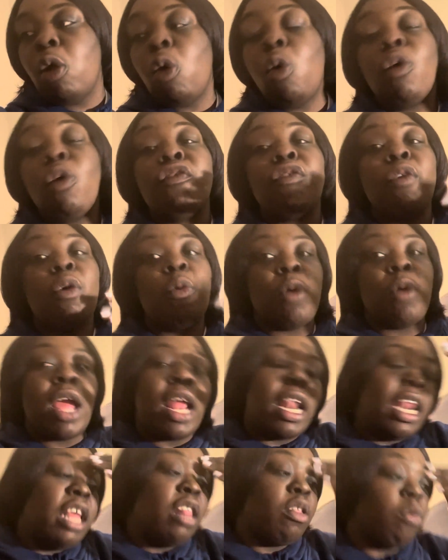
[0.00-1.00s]
or for at
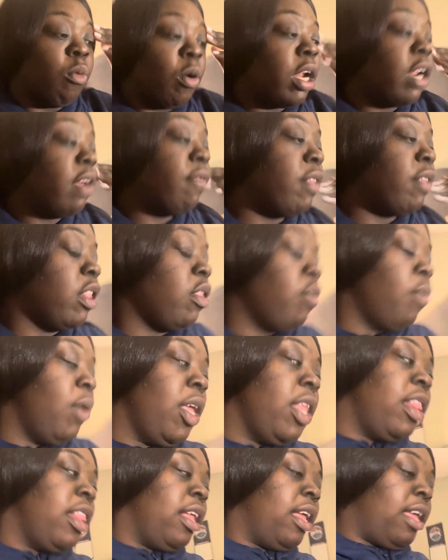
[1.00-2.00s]
least one of the
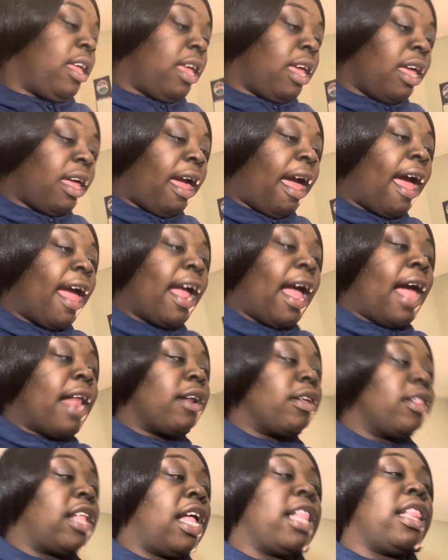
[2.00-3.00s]
twins to get high
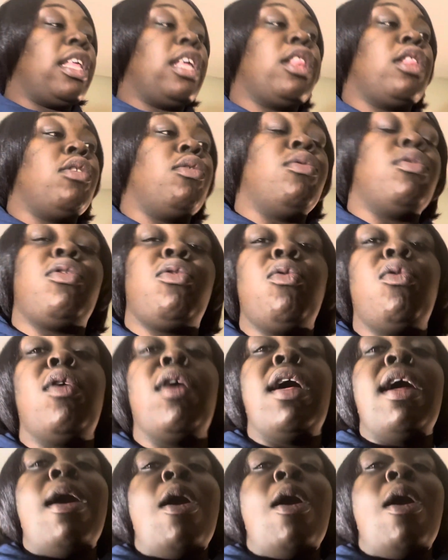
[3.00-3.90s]
honors at this new school